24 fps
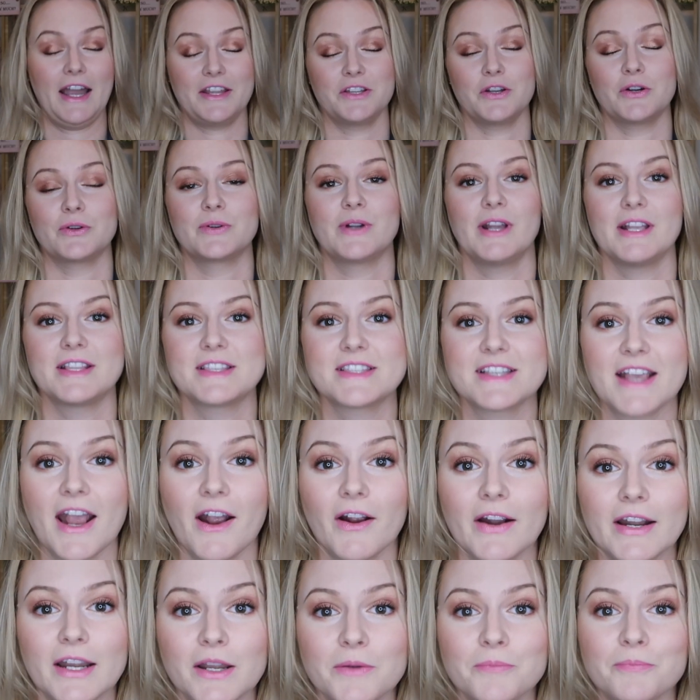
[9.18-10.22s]
I know, it's
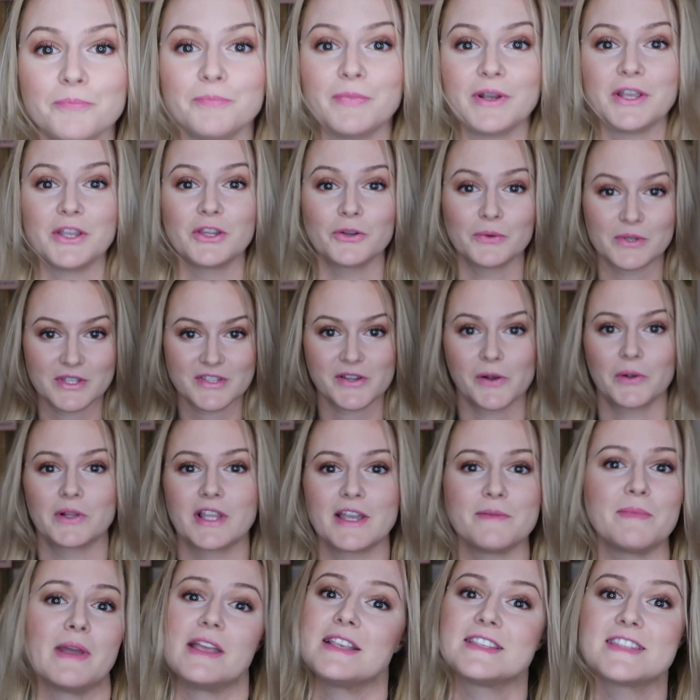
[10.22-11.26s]
scary, but you know what's totally
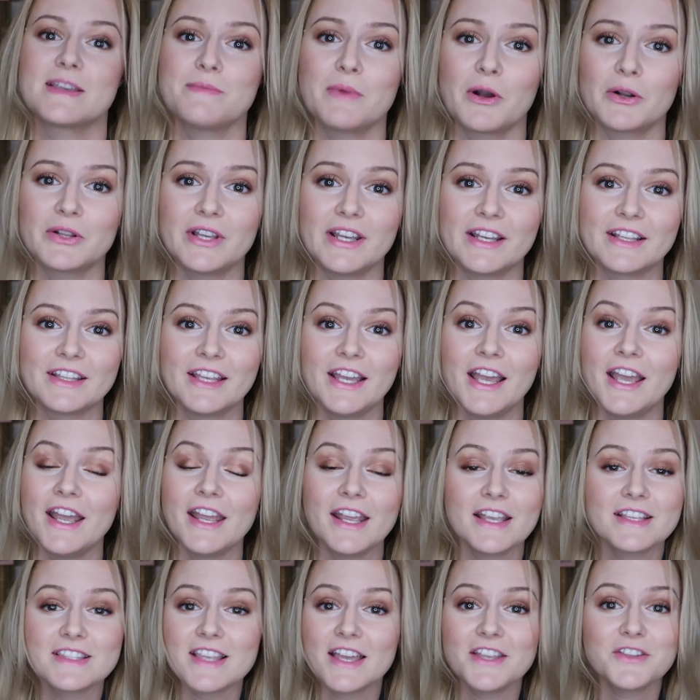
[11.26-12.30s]
amazing about it?
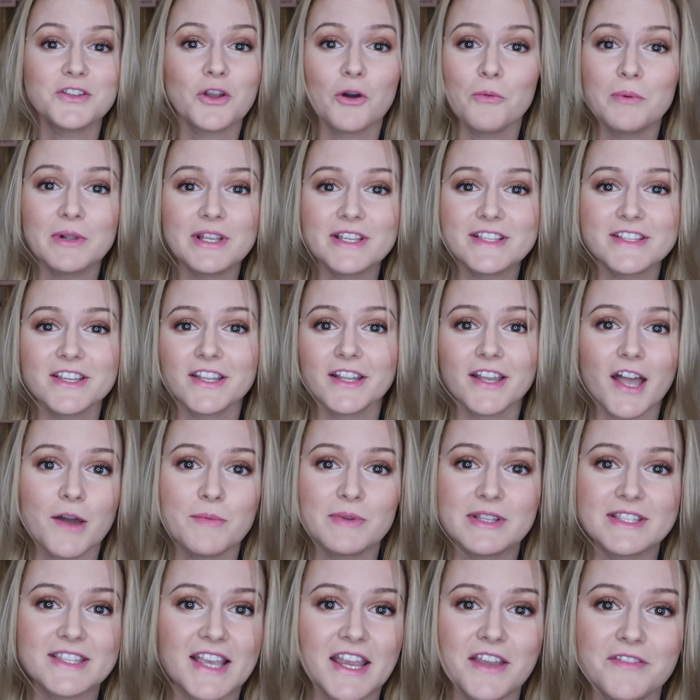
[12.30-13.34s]
Is that nobody's gonna come
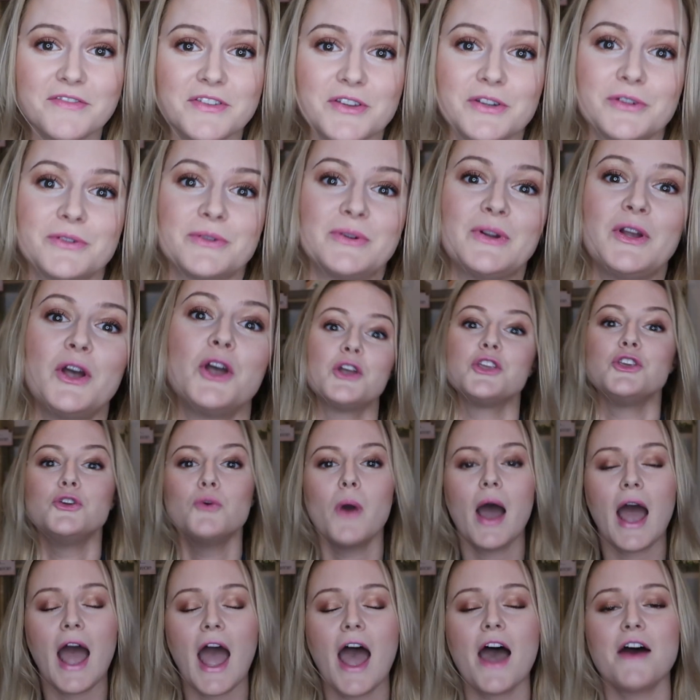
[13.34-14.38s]
and save you. You
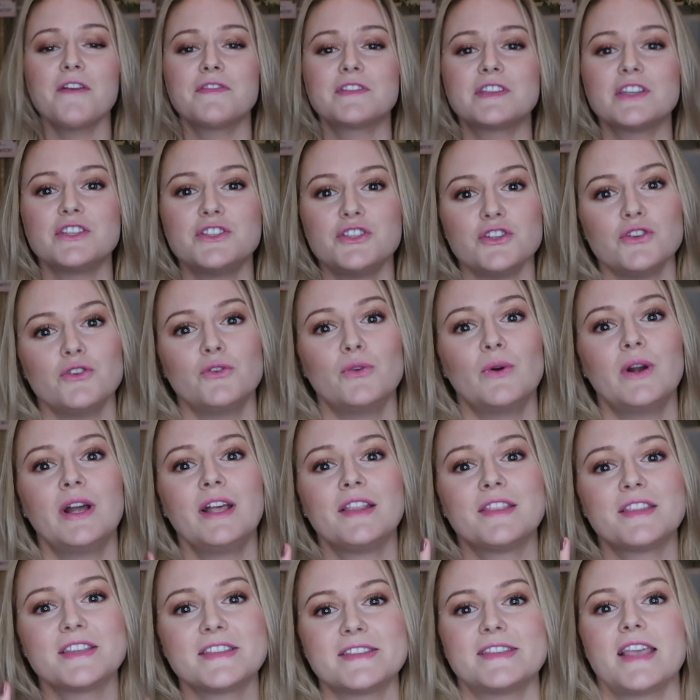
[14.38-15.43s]
have to do
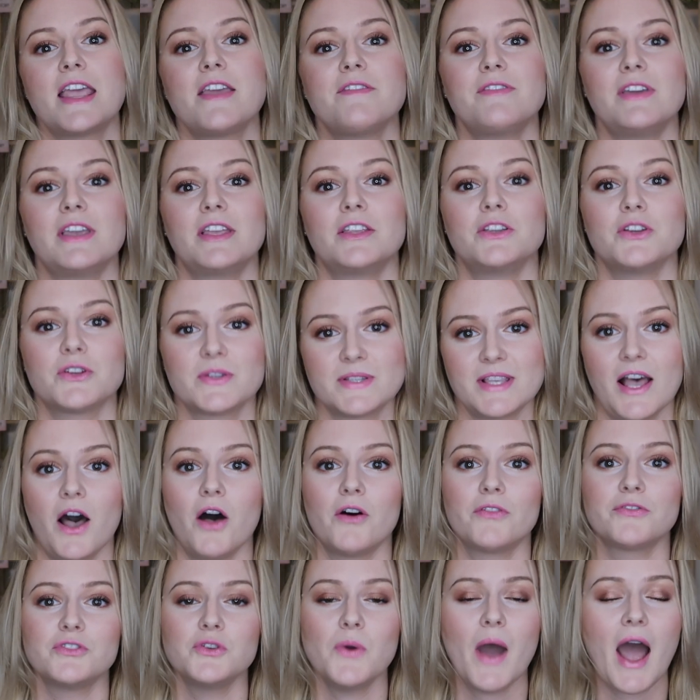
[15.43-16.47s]
the saving
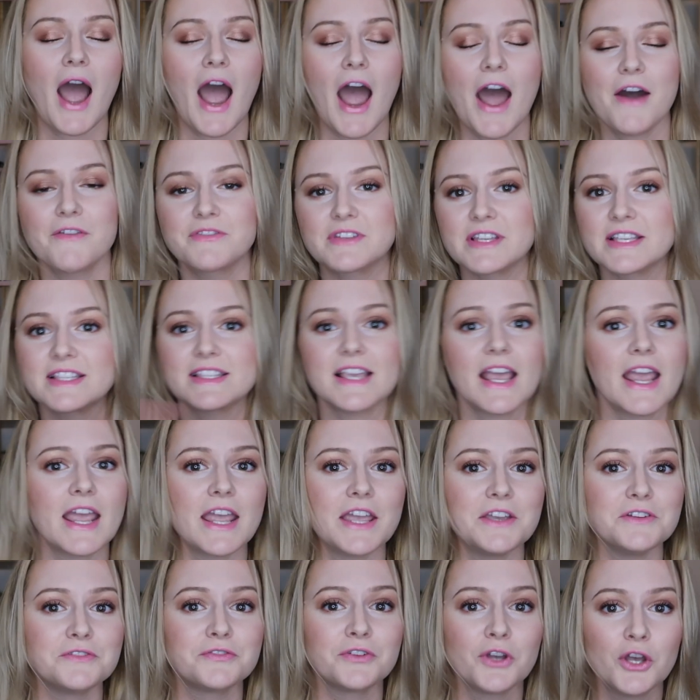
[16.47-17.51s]
yourself. You have to
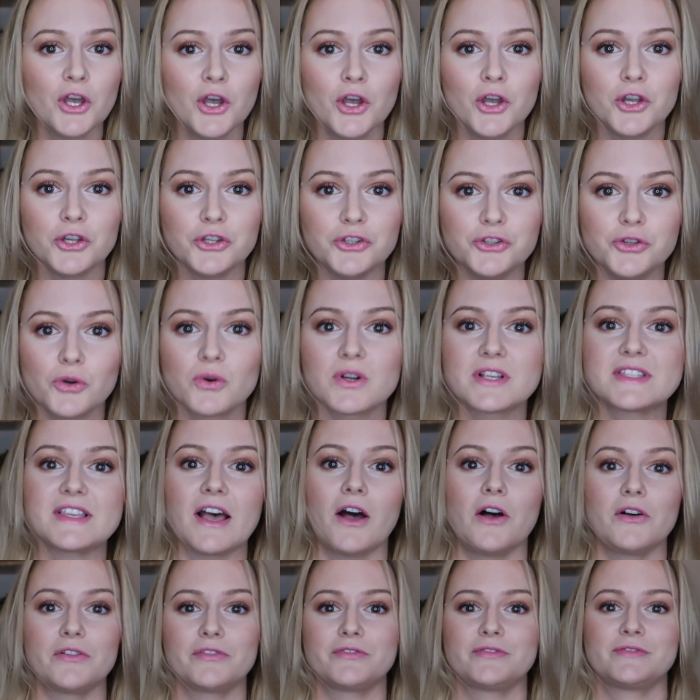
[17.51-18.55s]
save
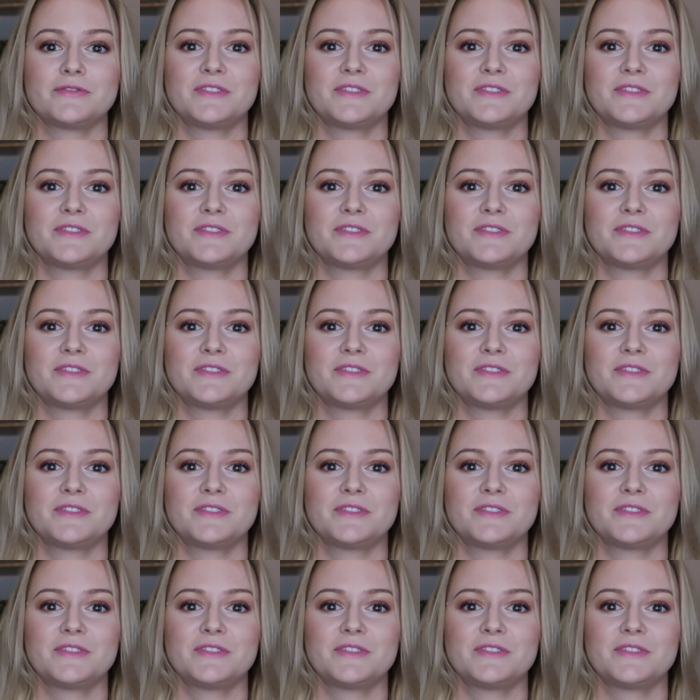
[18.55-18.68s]
yourself.